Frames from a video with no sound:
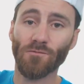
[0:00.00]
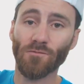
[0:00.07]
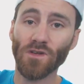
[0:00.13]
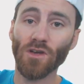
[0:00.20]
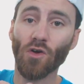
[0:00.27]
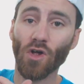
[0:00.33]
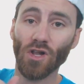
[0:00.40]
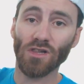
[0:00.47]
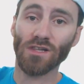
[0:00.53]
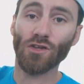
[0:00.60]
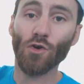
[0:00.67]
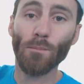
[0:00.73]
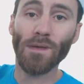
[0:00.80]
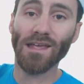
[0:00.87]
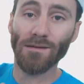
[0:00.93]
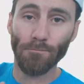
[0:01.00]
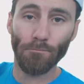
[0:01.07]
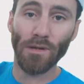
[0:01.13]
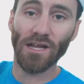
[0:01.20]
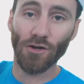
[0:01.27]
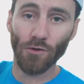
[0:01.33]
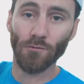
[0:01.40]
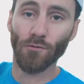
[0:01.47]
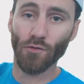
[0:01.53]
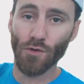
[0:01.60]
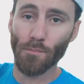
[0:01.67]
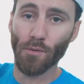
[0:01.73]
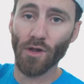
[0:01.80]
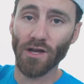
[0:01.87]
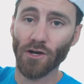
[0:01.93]
to feel a little bit bigger for
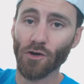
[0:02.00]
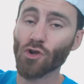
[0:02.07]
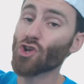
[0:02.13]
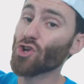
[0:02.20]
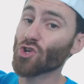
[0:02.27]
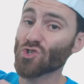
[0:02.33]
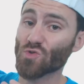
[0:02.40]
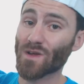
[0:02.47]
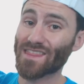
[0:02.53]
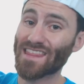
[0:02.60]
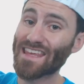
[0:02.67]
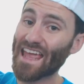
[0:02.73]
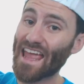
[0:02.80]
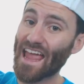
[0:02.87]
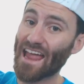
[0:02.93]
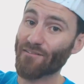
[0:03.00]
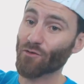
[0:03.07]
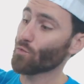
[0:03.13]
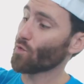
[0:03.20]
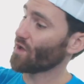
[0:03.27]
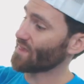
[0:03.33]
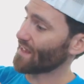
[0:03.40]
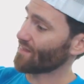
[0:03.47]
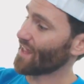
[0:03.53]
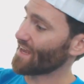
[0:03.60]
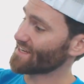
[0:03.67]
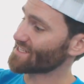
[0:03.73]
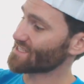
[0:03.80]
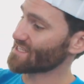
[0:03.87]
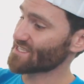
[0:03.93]
the player. So I think everyone that
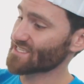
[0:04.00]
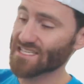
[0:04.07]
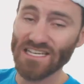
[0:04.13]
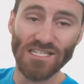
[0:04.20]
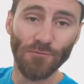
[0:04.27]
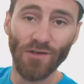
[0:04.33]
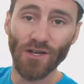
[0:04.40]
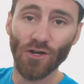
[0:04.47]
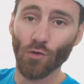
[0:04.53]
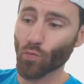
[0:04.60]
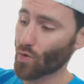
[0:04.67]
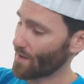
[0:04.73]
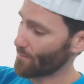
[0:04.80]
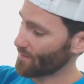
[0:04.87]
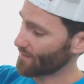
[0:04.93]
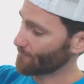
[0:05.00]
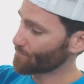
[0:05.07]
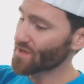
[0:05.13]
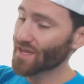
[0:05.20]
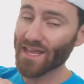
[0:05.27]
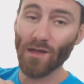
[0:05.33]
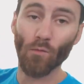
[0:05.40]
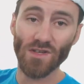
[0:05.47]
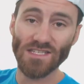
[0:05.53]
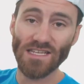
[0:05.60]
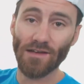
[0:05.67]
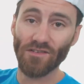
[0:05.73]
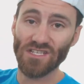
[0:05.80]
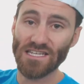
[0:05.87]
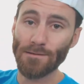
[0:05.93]
likes the six finger webbing and
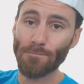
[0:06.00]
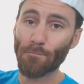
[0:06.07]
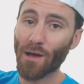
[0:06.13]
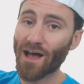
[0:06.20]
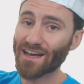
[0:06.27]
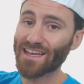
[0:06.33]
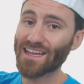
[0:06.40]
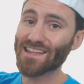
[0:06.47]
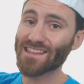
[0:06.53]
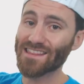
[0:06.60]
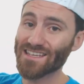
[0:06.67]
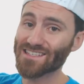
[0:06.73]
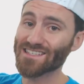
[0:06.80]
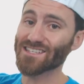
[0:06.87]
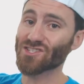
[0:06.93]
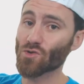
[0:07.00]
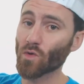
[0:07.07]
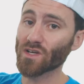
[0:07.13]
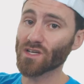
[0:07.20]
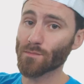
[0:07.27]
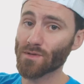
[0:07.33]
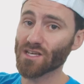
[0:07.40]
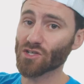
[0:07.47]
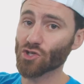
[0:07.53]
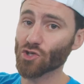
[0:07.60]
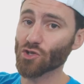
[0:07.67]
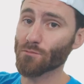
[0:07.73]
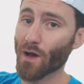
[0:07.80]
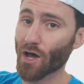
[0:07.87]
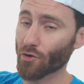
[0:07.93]
wants to have a deep pocket, this is going to be a
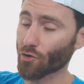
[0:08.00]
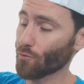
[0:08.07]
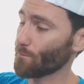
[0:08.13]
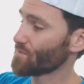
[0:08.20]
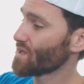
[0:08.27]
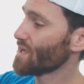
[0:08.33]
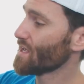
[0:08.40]
good model.